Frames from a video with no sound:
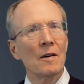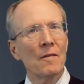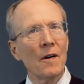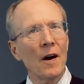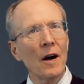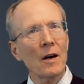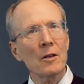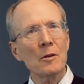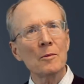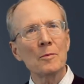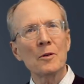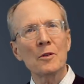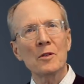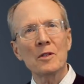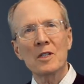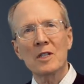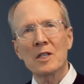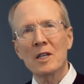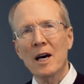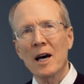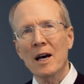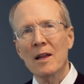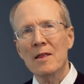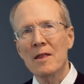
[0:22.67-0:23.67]
Father Moon
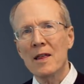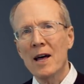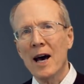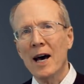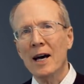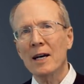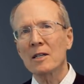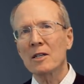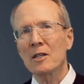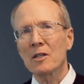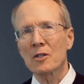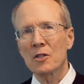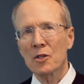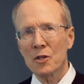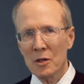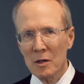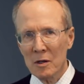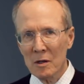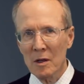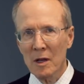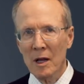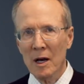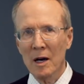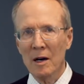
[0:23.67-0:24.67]
said that
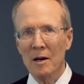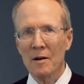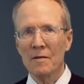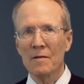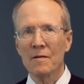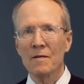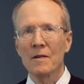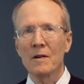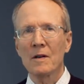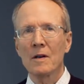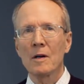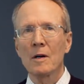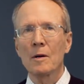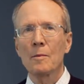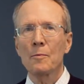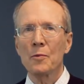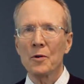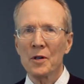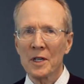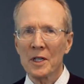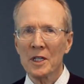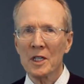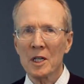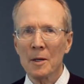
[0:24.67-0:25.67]
true love
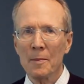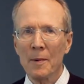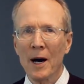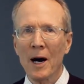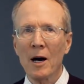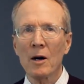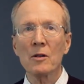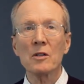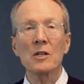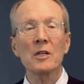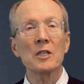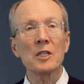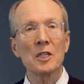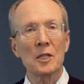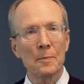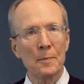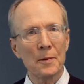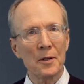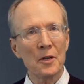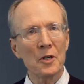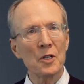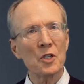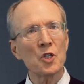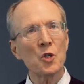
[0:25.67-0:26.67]
brings about
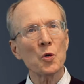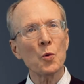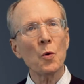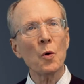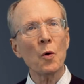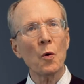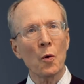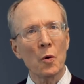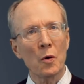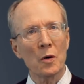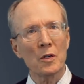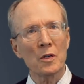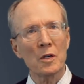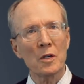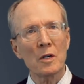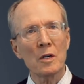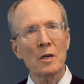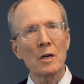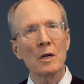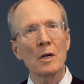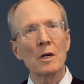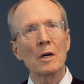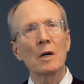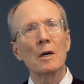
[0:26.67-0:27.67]
spiritual order,
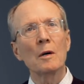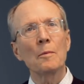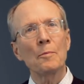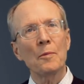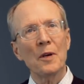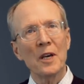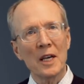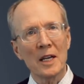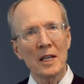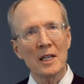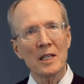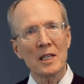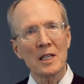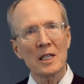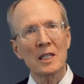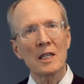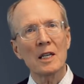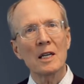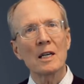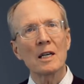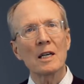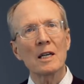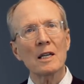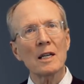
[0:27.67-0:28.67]
peace,
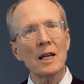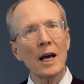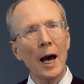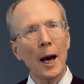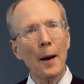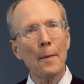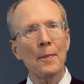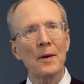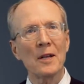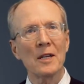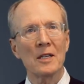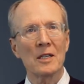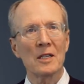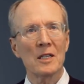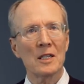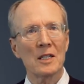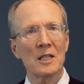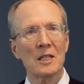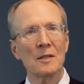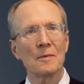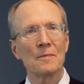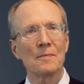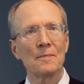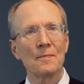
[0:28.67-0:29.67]
and
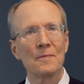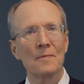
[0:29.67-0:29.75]
happiness.